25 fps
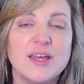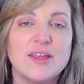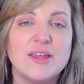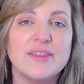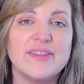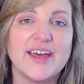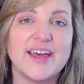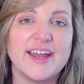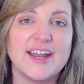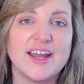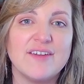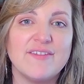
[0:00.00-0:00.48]

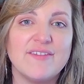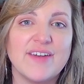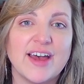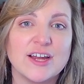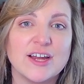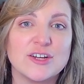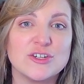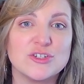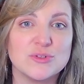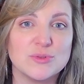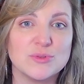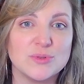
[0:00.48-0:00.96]
that have
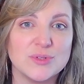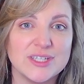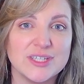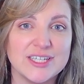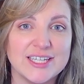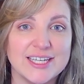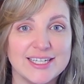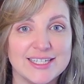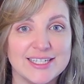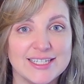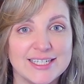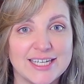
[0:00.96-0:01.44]

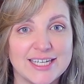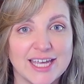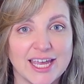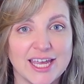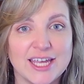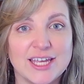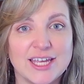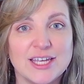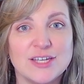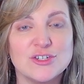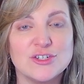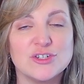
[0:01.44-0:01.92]
actually
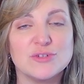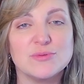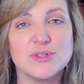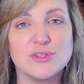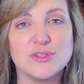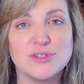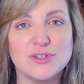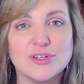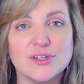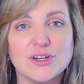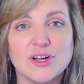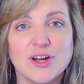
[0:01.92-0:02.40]
engaged with
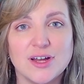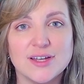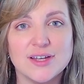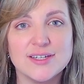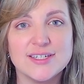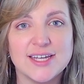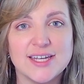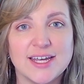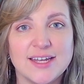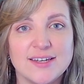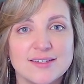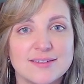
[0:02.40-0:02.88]
your
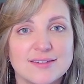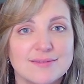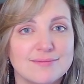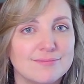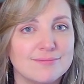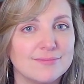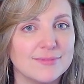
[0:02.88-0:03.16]
content,